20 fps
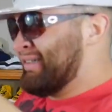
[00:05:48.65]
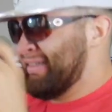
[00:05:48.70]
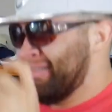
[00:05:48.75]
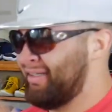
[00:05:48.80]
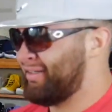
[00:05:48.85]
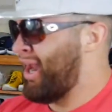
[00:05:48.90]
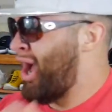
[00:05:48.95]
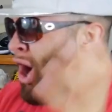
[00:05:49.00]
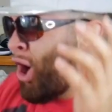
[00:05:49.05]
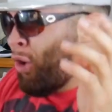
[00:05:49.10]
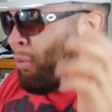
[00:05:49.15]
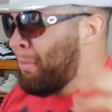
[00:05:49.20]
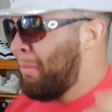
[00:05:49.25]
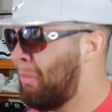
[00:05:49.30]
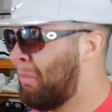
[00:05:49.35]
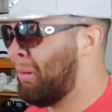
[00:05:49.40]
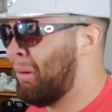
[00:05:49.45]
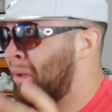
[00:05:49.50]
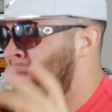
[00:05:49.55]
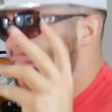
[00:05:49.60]
Promise.
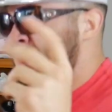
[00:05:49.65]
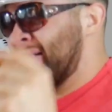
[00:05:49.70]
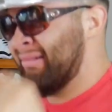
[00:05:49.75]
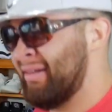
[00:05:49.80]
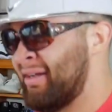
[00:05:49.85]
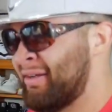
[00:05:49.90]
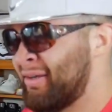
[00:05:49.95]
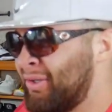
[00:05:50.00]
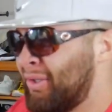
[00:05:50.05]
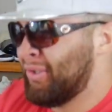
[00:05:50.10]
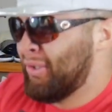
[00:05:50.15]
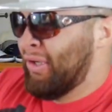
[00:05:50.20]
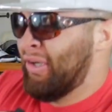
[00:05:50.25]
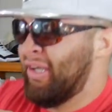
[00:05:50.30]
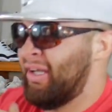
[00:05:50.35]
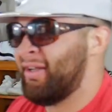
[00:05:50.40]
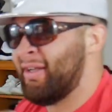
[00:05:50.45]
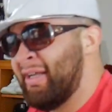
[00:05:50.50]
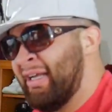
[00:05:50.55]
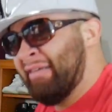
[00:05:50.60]
No. There's some great people
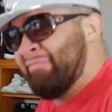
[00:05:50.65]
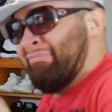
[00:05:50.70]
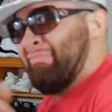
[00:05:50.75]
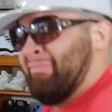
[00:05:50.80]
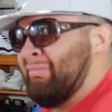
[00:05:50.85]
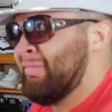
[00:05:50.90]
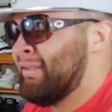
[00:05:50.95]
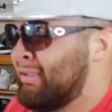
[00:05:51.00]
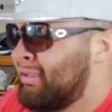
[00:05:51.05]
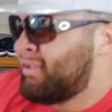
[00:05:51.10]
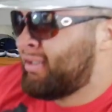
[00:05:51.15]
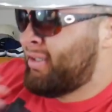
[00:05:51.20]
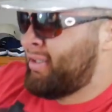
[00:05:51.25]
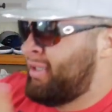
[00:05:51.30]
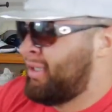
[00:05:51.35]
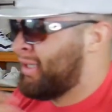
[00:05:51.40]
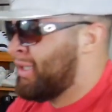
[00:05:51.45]
relating to me. Fuck up on my way.